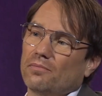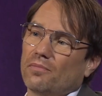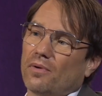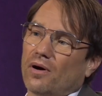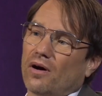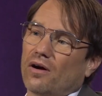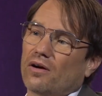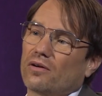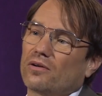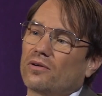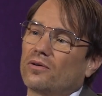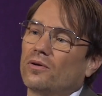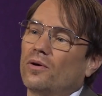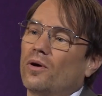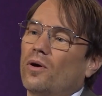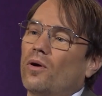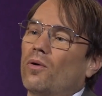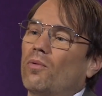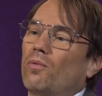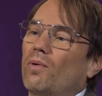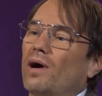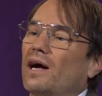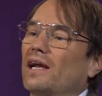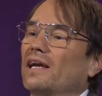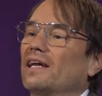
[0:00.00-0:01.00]
part,
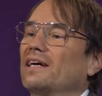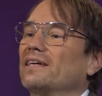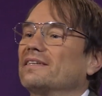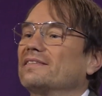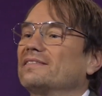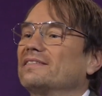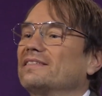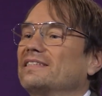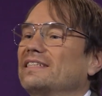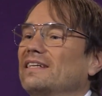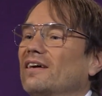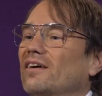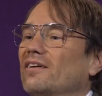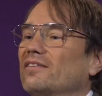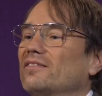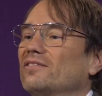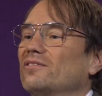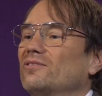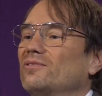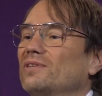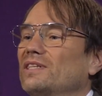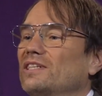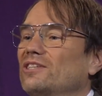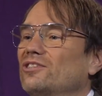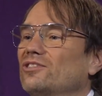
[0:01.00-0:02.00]
while as the
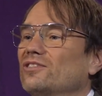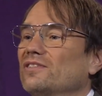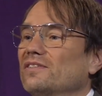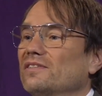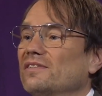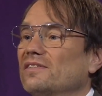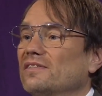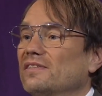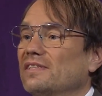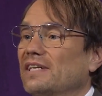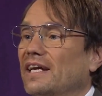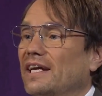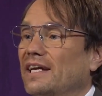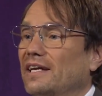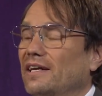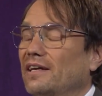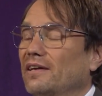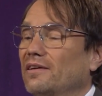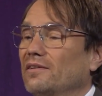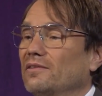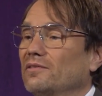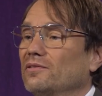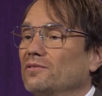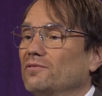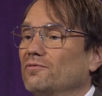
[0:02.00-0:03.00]
other regions, they
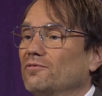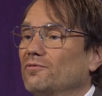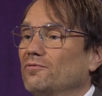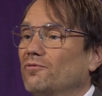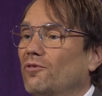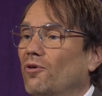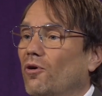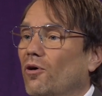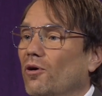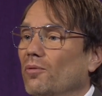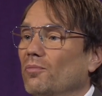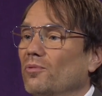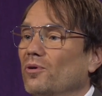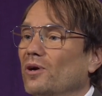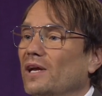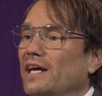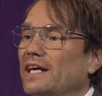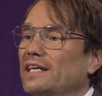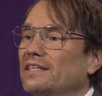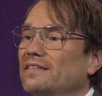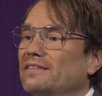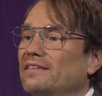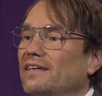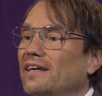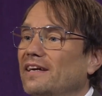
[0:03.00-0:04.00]

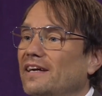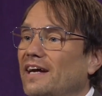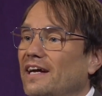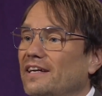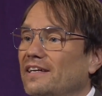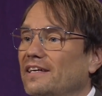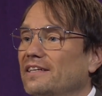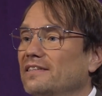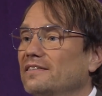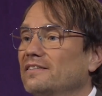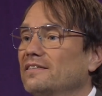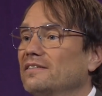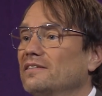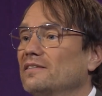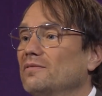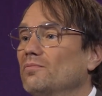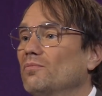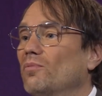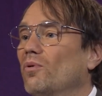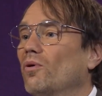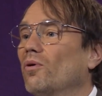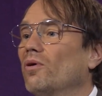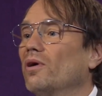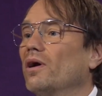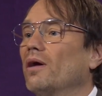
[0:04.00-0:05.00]
formulate their identity
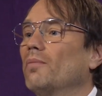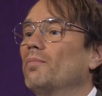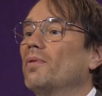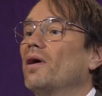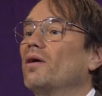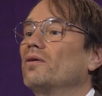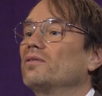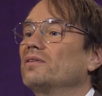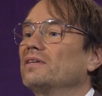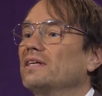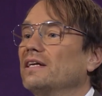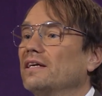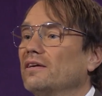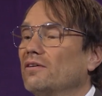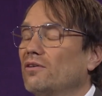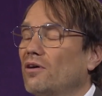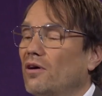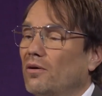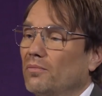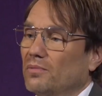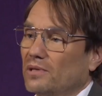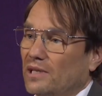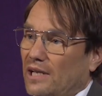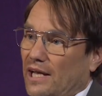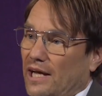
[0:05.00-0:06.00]
more about their
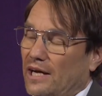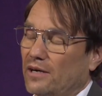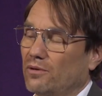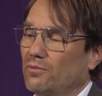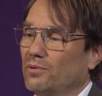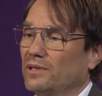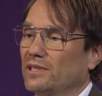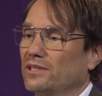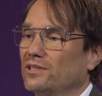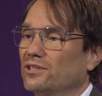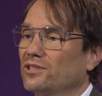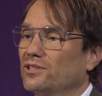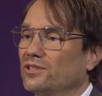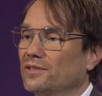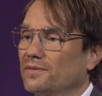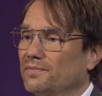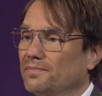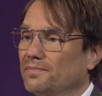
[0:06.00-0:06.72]
common language.